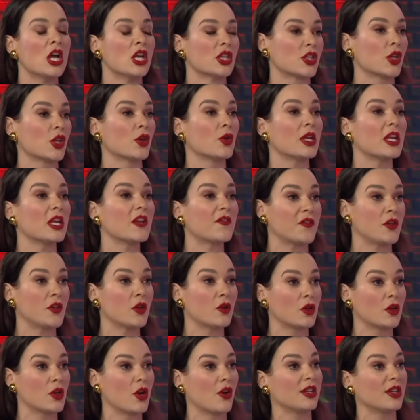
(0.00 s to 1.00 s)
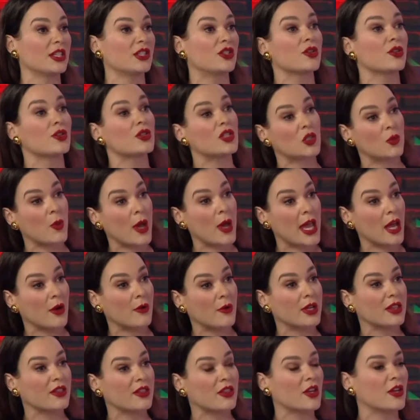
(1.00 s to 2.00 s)
So if you're going to
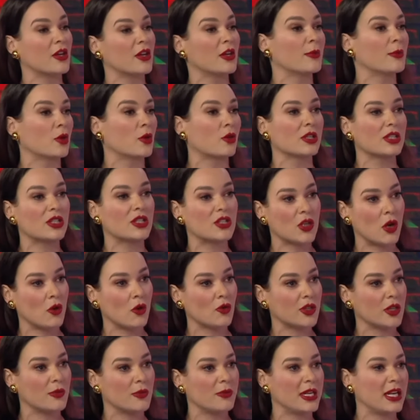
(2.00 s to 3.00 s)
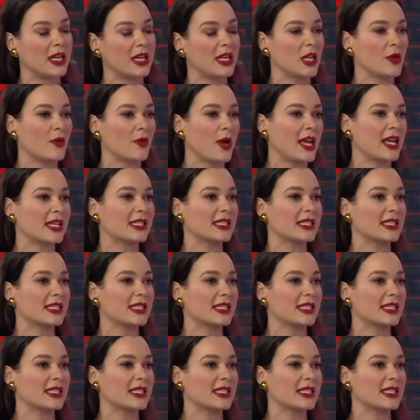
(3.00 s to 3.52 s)
swear at them or assault them in any way,